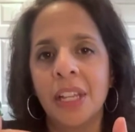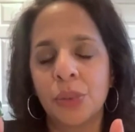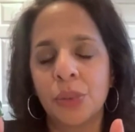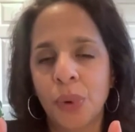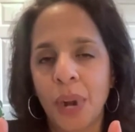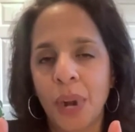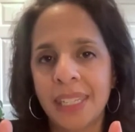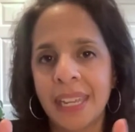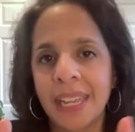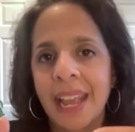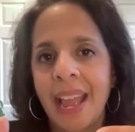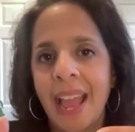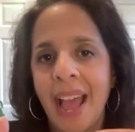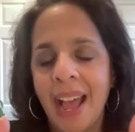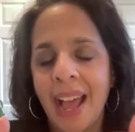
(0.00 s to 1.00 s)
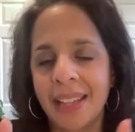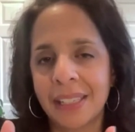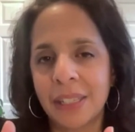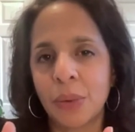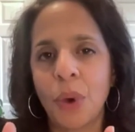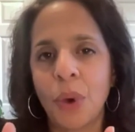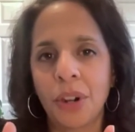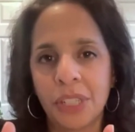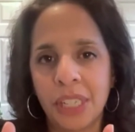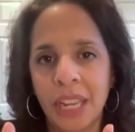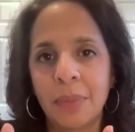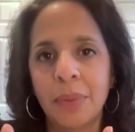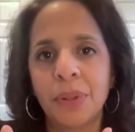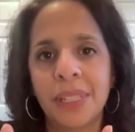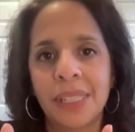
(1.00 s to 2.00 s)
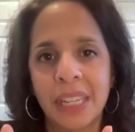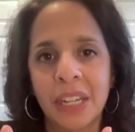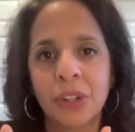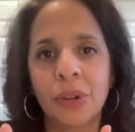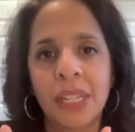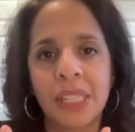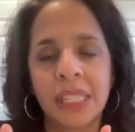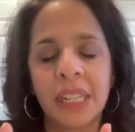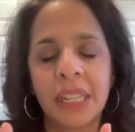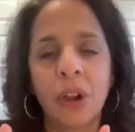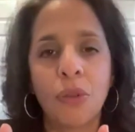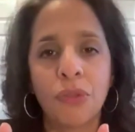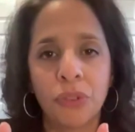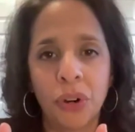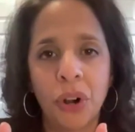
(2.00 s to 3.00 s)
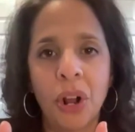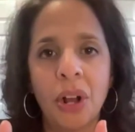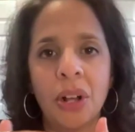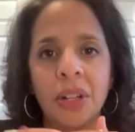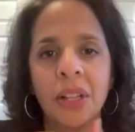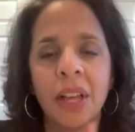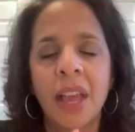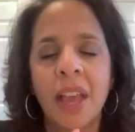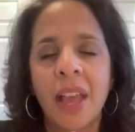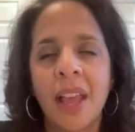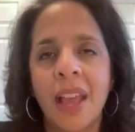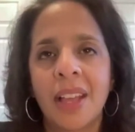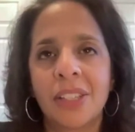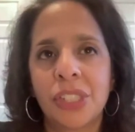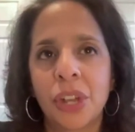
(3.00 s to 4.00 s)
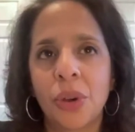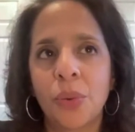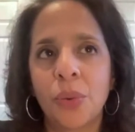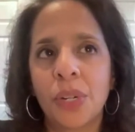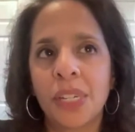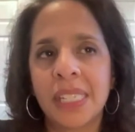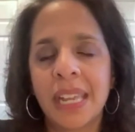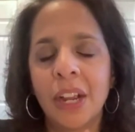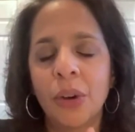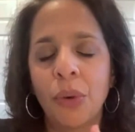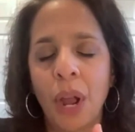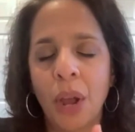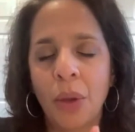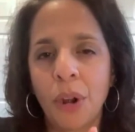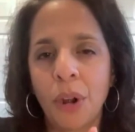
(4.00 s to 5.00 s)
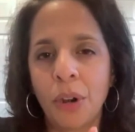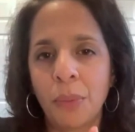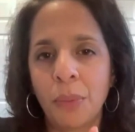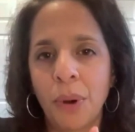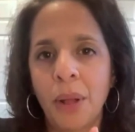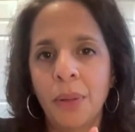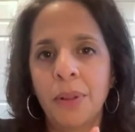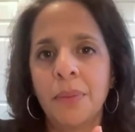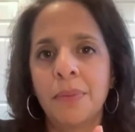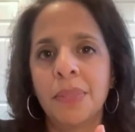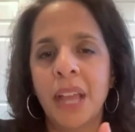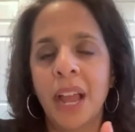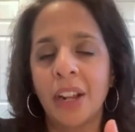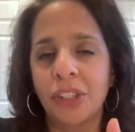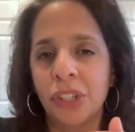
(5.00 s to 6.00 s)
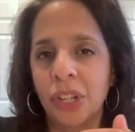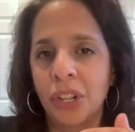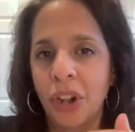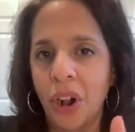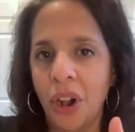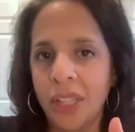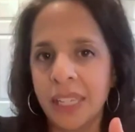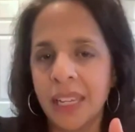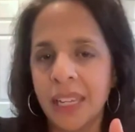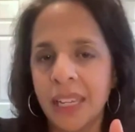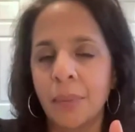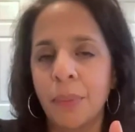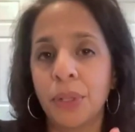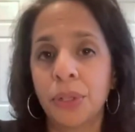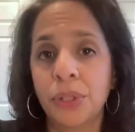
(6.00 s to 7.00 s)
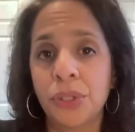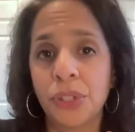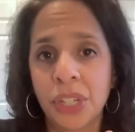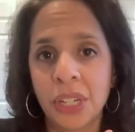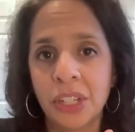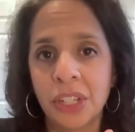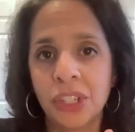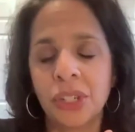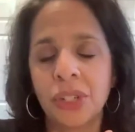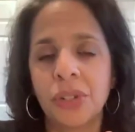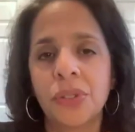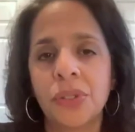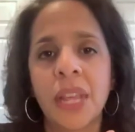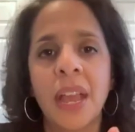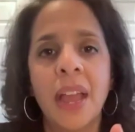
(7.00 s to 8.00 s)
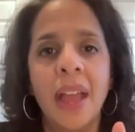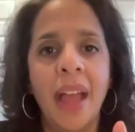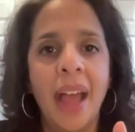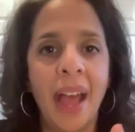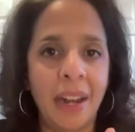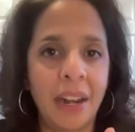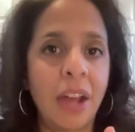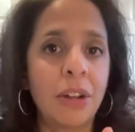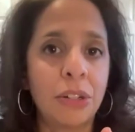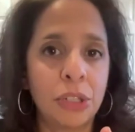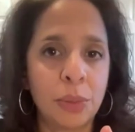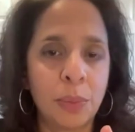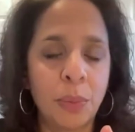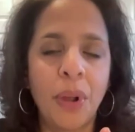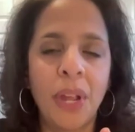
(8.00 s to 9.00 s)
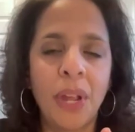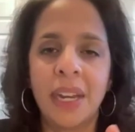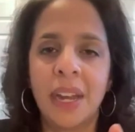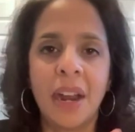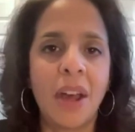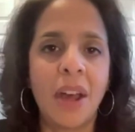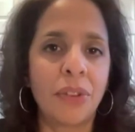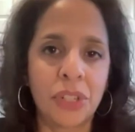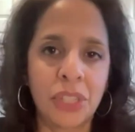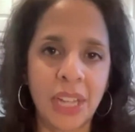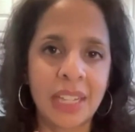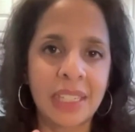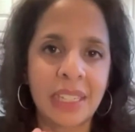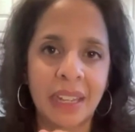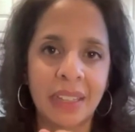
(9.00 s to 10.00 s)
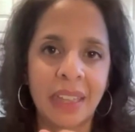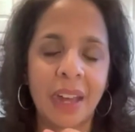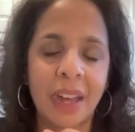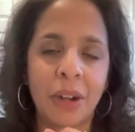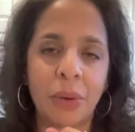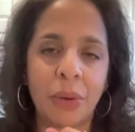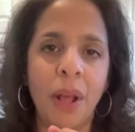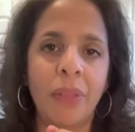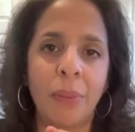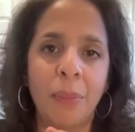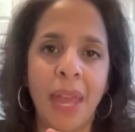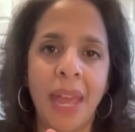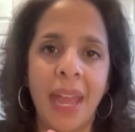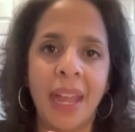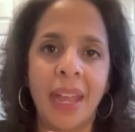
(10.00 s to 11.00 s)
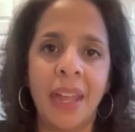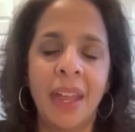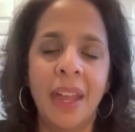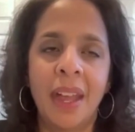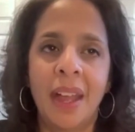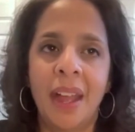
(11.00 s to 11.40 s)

is rising as the water table is increasing overall. And so we're seeing groundwater problems actually causing pollution issues at Hunters Point and other sites like that around the bay.